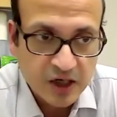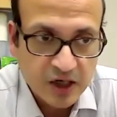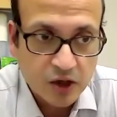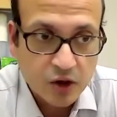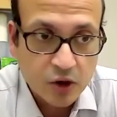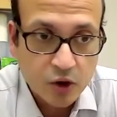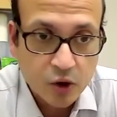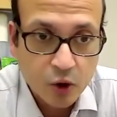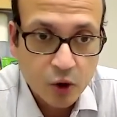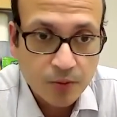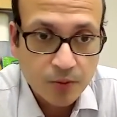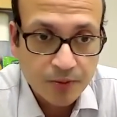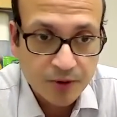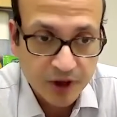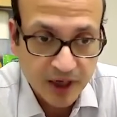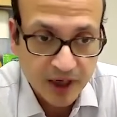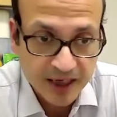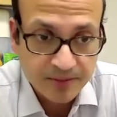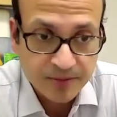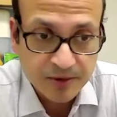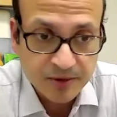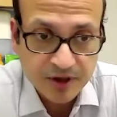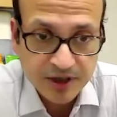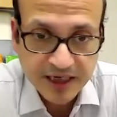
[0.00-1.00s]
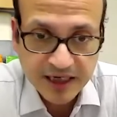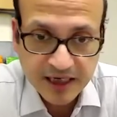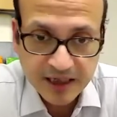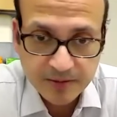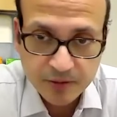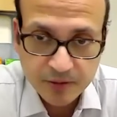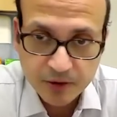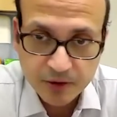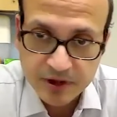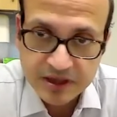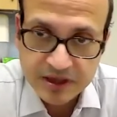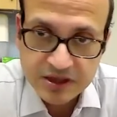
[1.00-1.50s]
co-primary
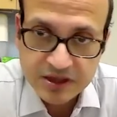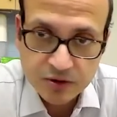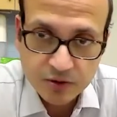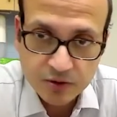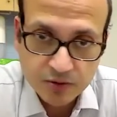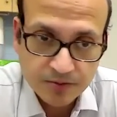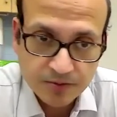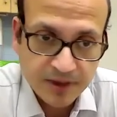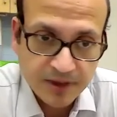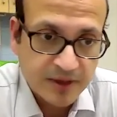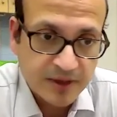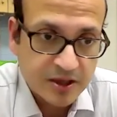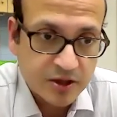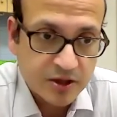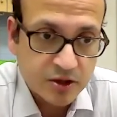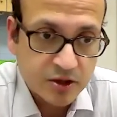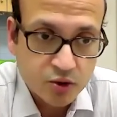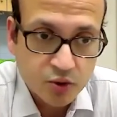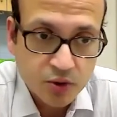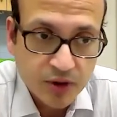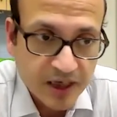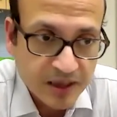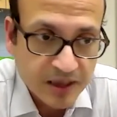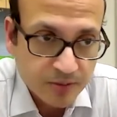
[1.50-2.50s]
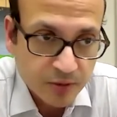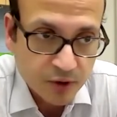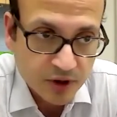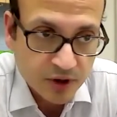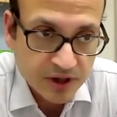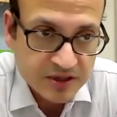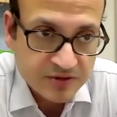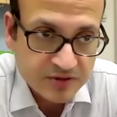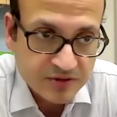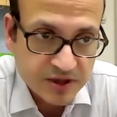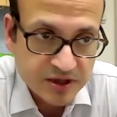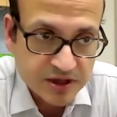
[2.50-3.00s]
endpoints, so maybe two
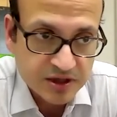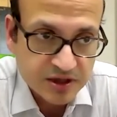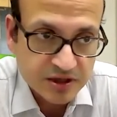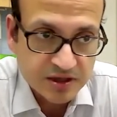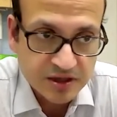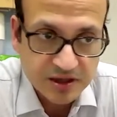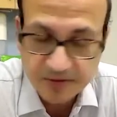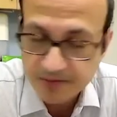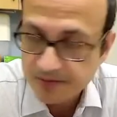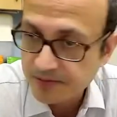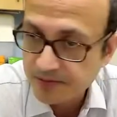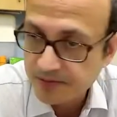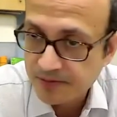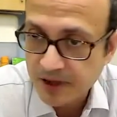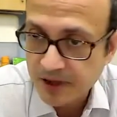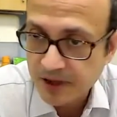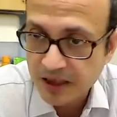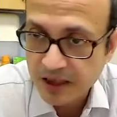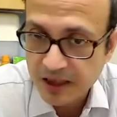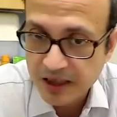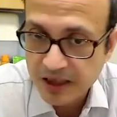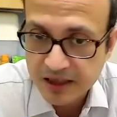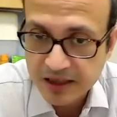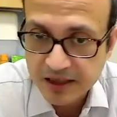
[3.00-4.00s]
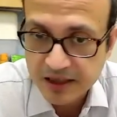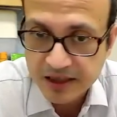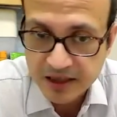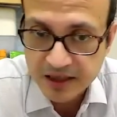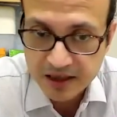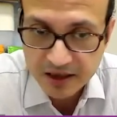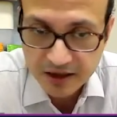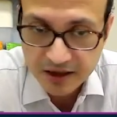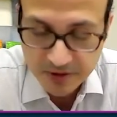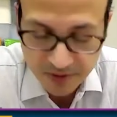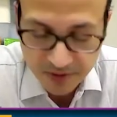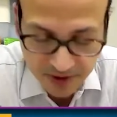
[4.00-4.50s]
endpoints which
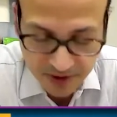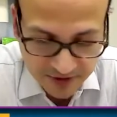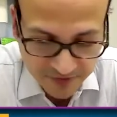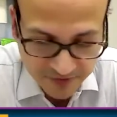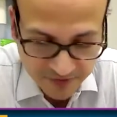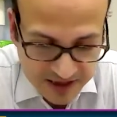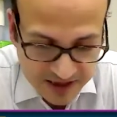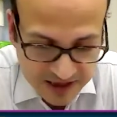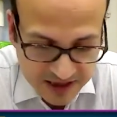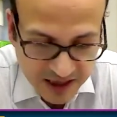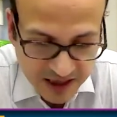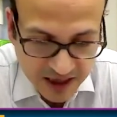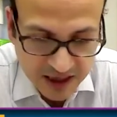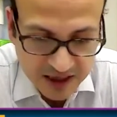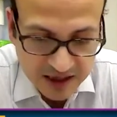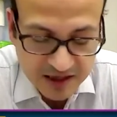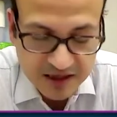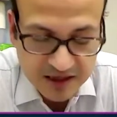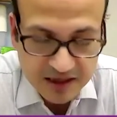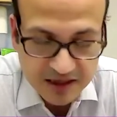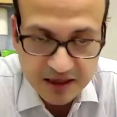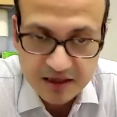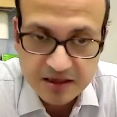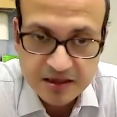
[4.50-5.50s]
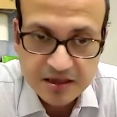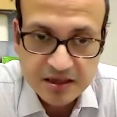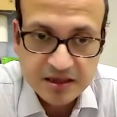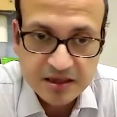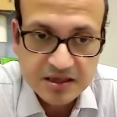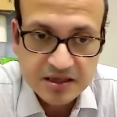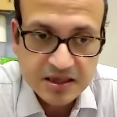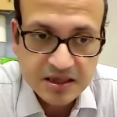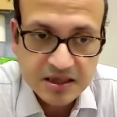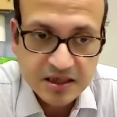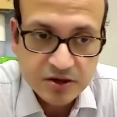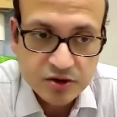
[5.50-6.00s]
the investigators can
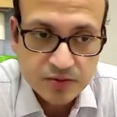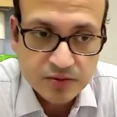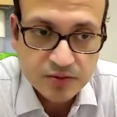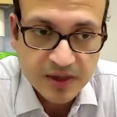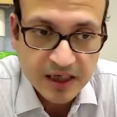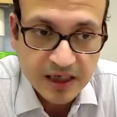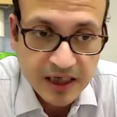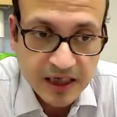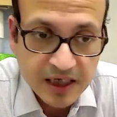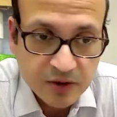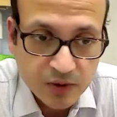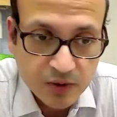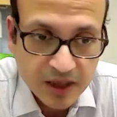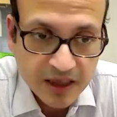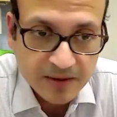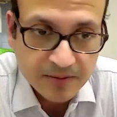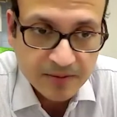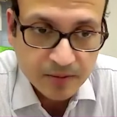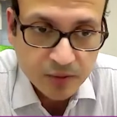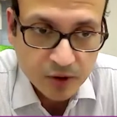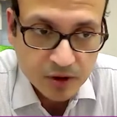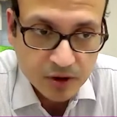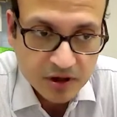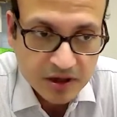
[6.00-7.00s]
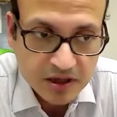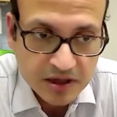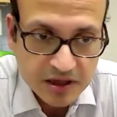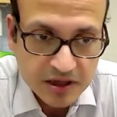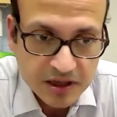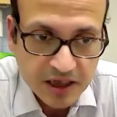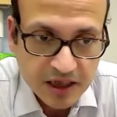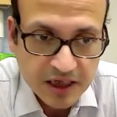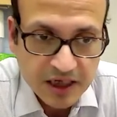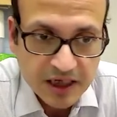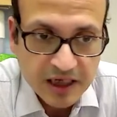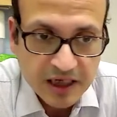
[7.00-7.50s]
consider to be equally important.
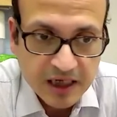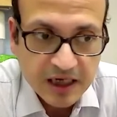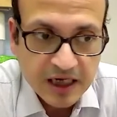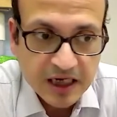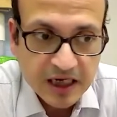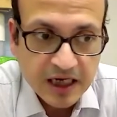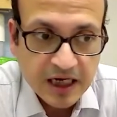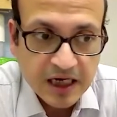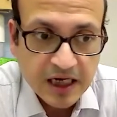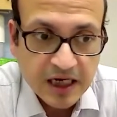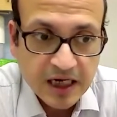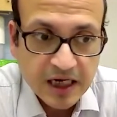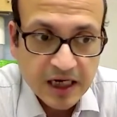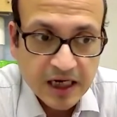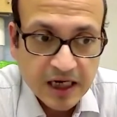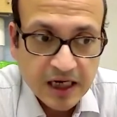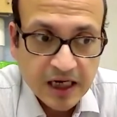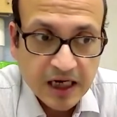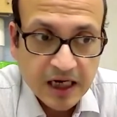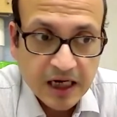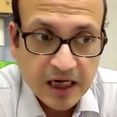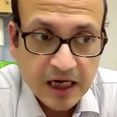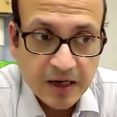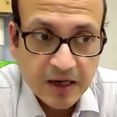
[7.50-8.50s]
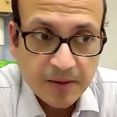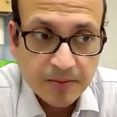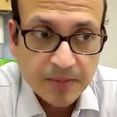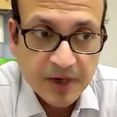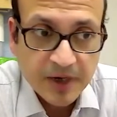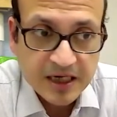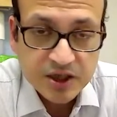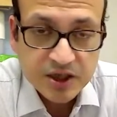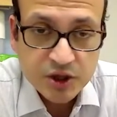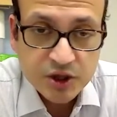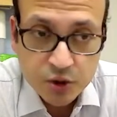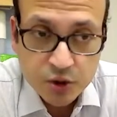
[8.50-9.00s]

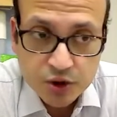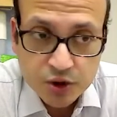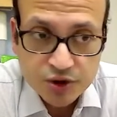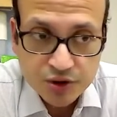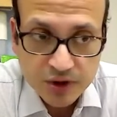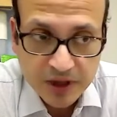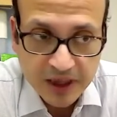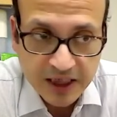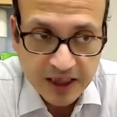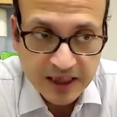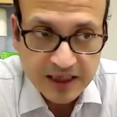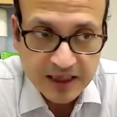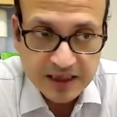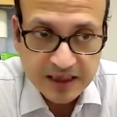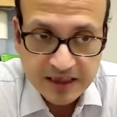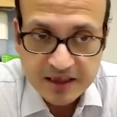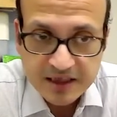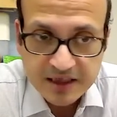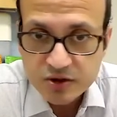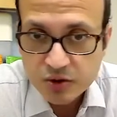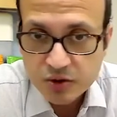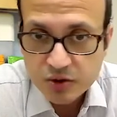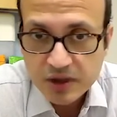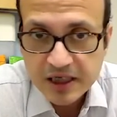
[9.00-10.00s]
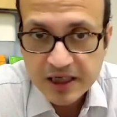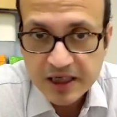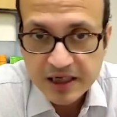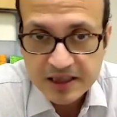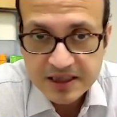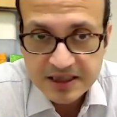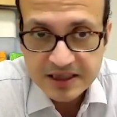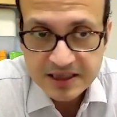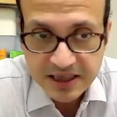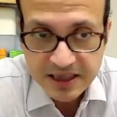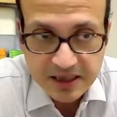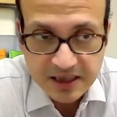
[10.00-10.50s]
But usually there is only a
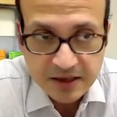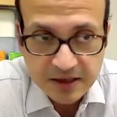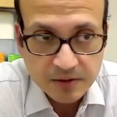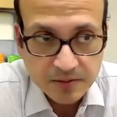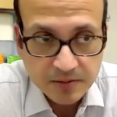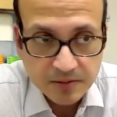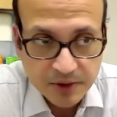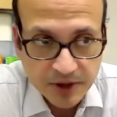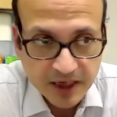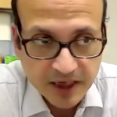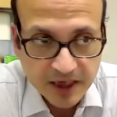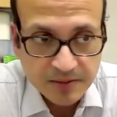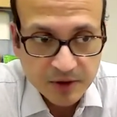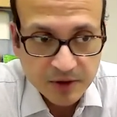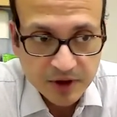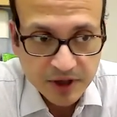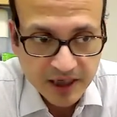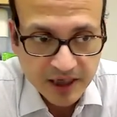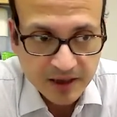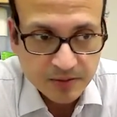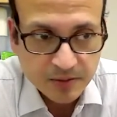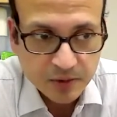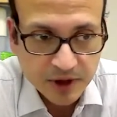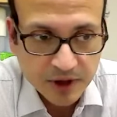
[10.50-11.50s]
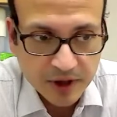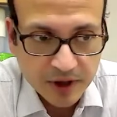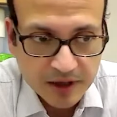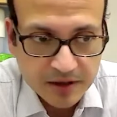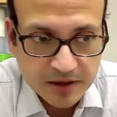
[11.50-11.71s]
single primary endpoint.